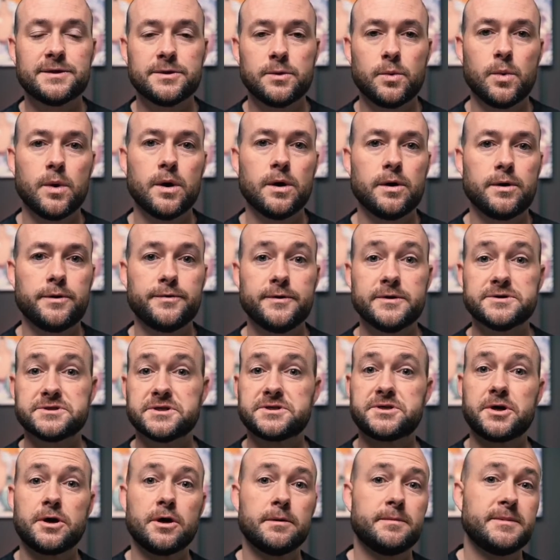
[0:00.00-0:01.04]
the world. There's a
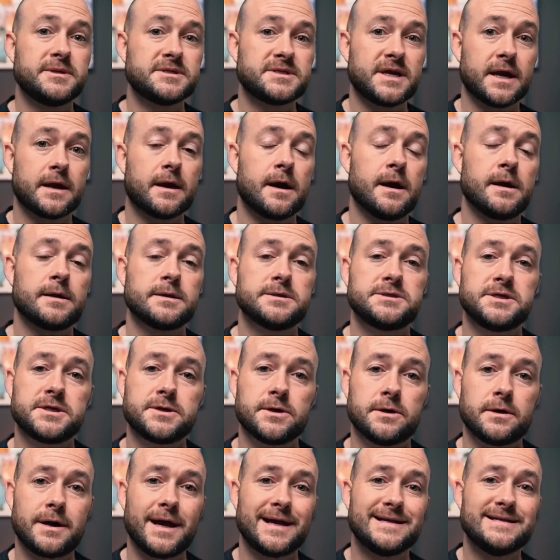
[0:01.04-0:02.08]
term in psychology
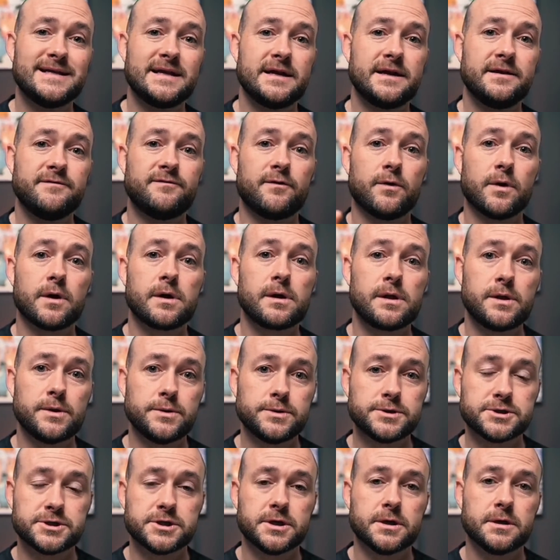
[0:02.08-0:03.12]
called identity
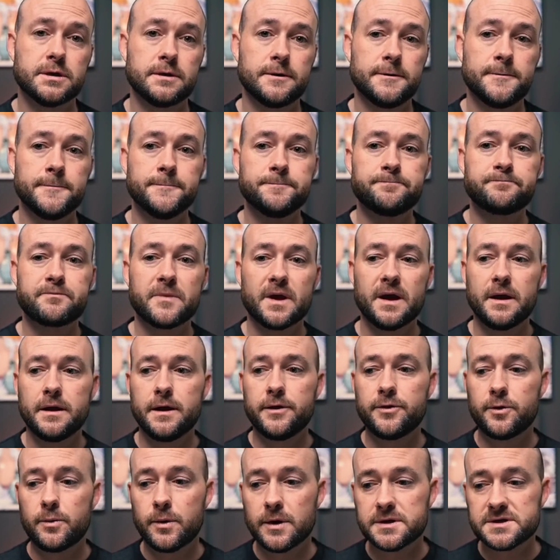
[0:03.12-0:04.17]
foreclosure. In
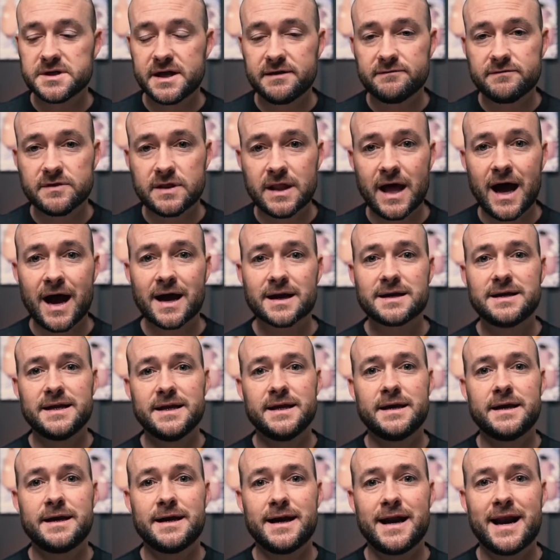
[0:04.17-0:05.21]
other words, they've locked
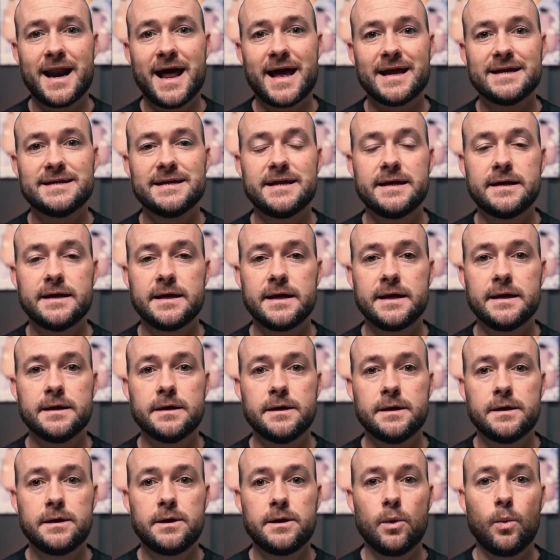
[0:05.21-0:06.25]
in an identity
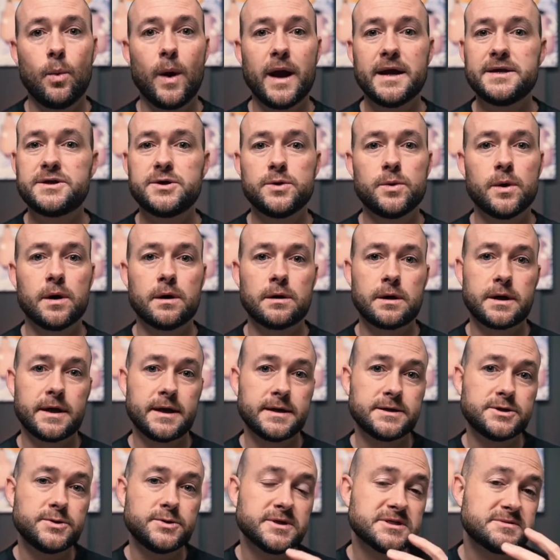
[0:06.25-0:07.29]
way too early
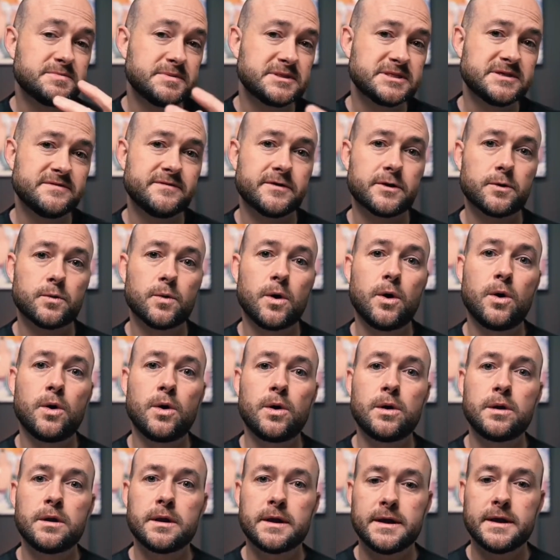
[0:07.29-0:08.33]
into a specific
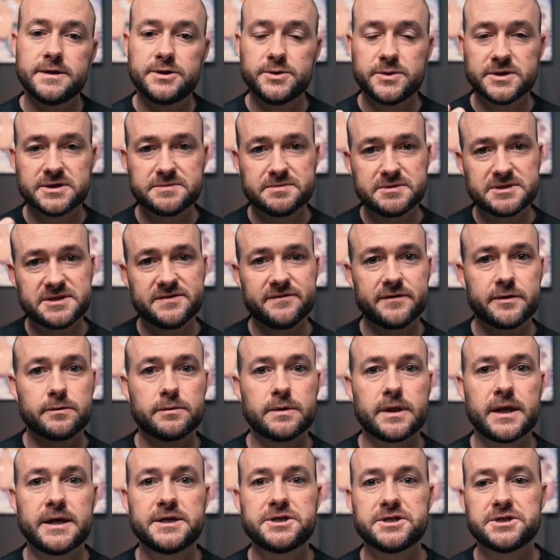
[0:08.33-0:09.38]
role, into a specific
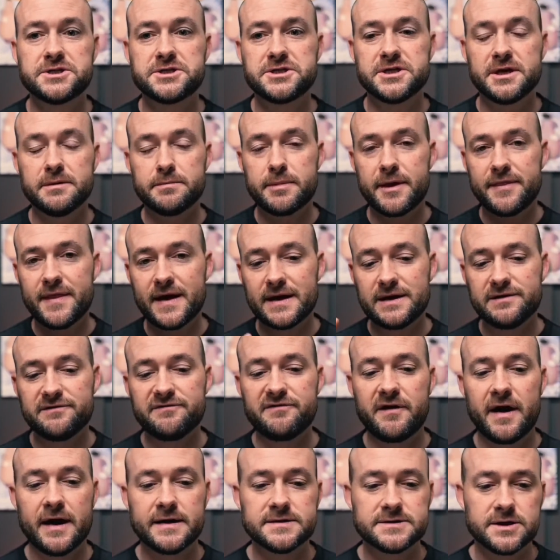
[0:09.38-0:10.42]
relationship, and that
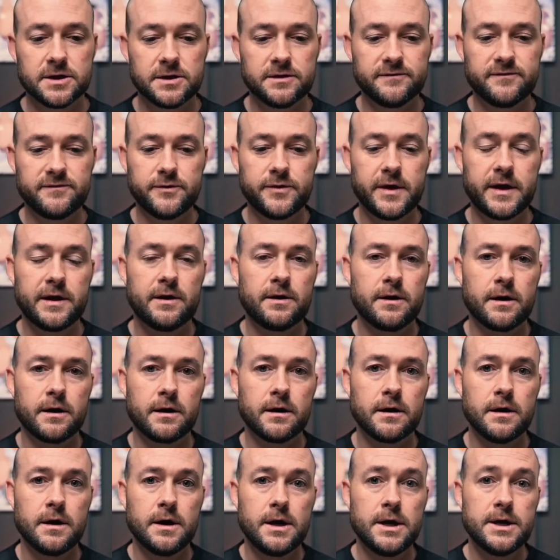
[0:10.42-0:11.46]
defines all of who they
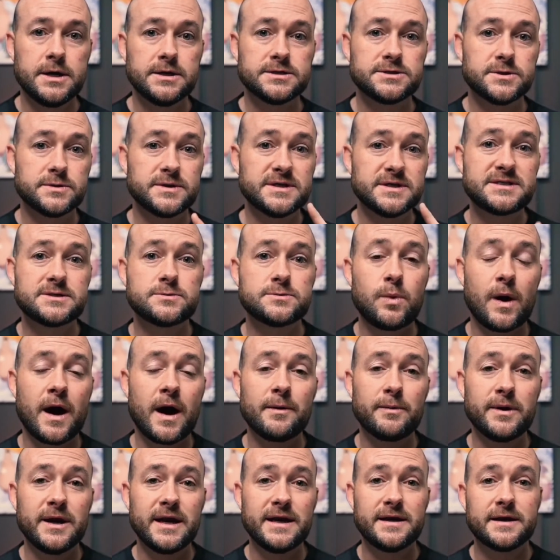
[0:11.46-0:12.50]
are. So, this is why
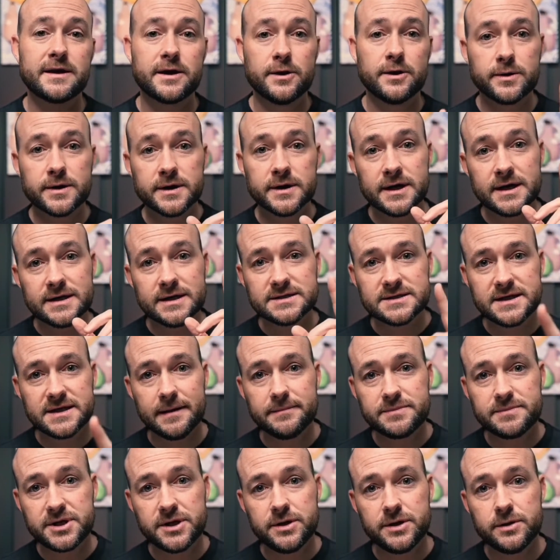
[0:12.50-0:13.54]
we need to go to
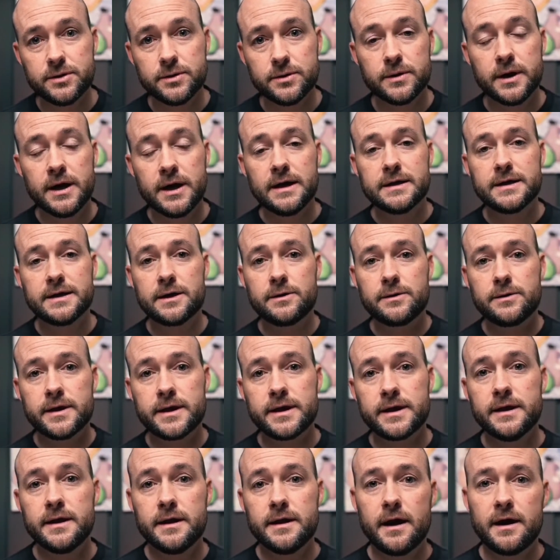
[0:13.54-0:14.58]
step two not
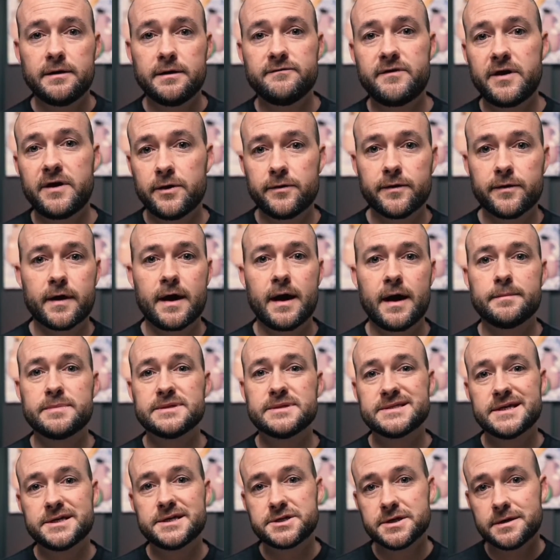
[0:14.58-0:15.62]
only unveil the
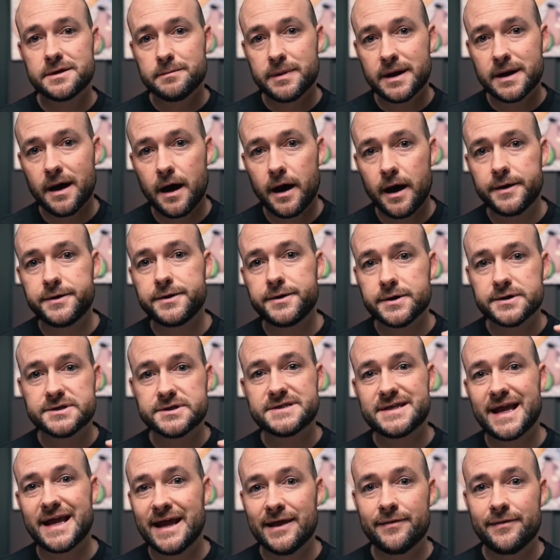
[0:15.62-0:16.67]
composition, but
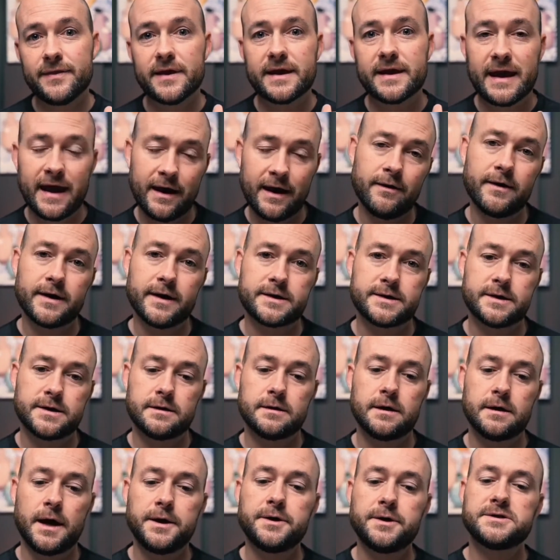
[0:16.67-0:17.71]
understand the
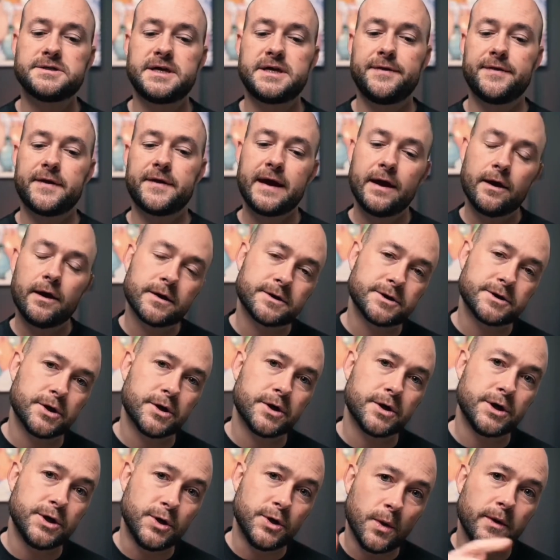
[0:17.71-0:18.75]
character. Understand the character.
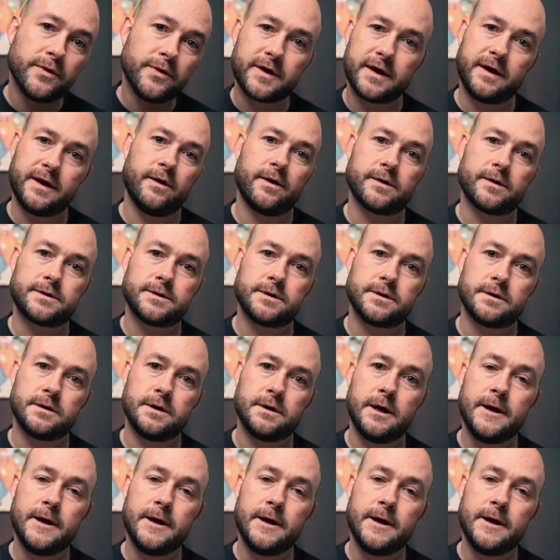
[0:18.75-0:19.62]
You're the character.